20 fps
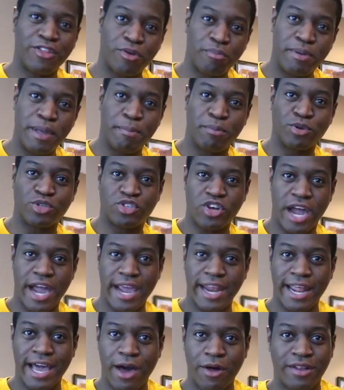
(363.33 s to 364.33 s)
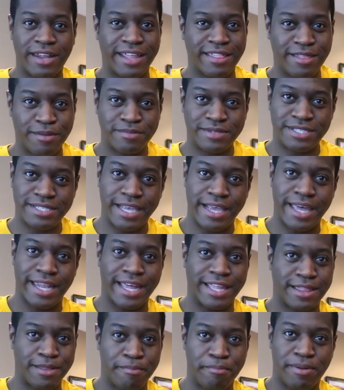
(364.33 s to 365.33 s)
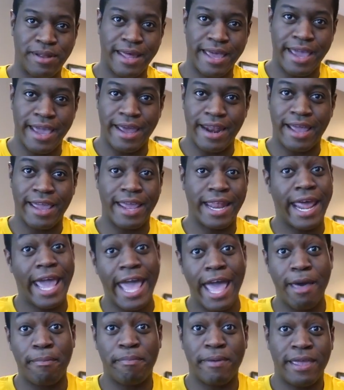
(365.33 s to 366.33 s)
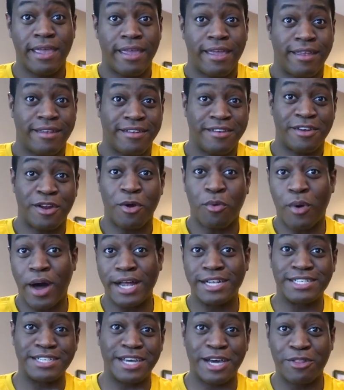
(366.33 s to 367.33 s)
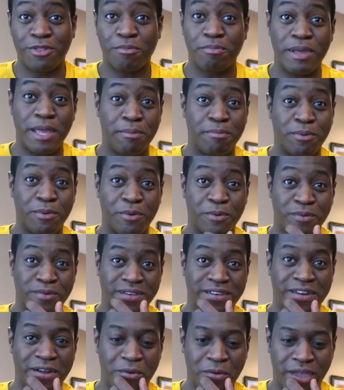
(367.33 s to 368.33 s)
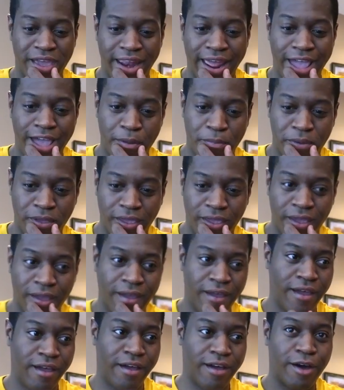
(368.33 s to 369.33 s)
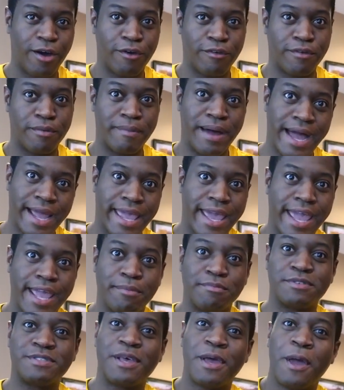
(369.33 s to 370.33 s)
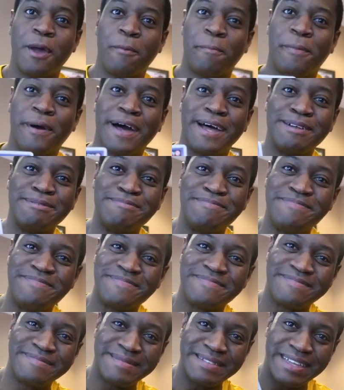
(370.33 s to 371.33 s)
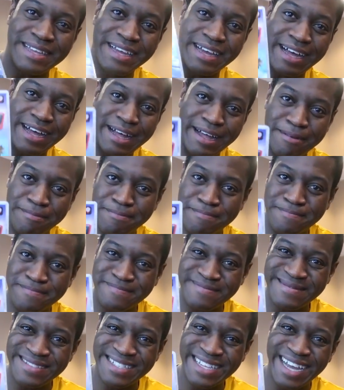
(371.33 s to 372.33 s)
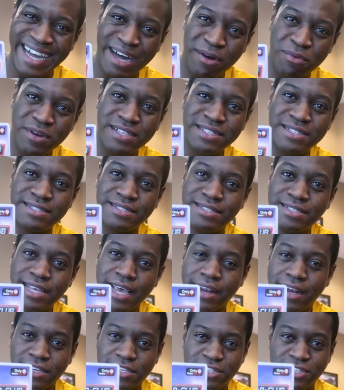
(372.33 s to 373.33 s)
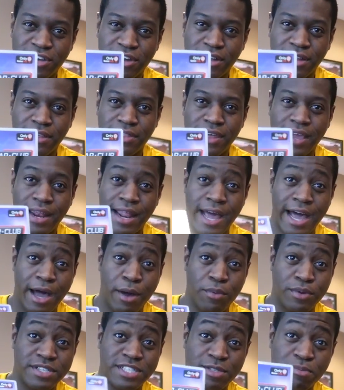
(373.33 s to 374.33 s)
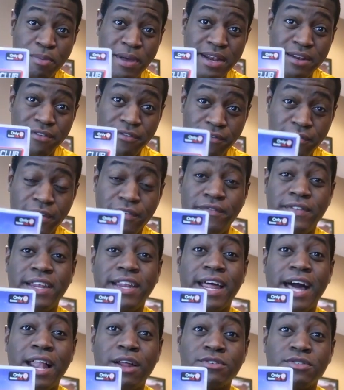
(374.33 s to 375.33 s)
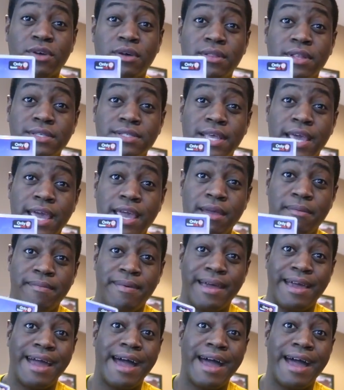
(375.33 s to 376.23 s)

other people try it out, let them see it, let them play it. I get happy watching other people get happy over my games. But I wouldn't say necessarily that I would spend $50 on this game.